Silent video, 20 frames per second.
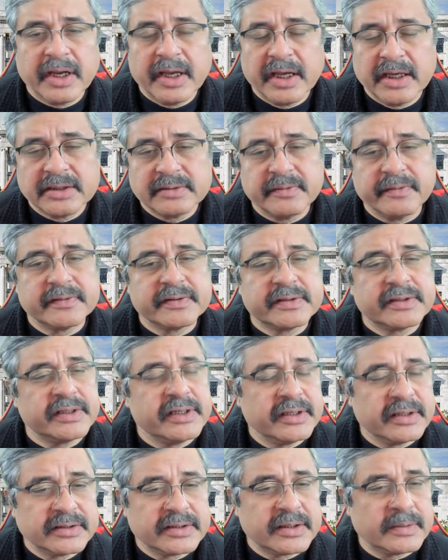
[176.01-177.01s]
as we will see
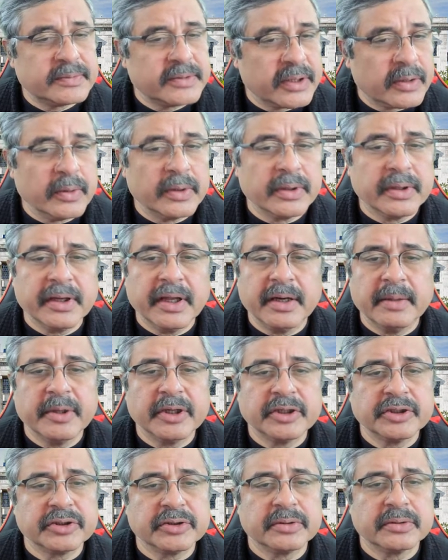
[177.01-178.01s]
in the subsequent
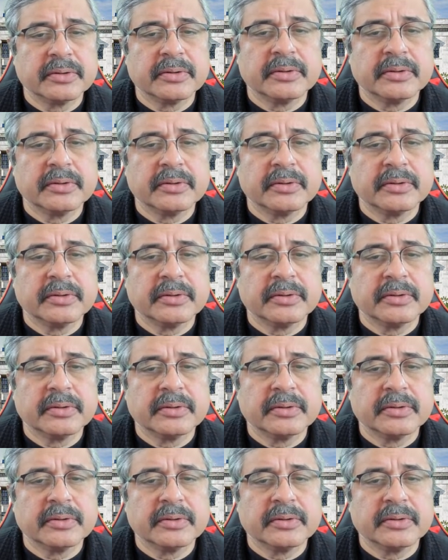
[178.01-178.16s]
animation.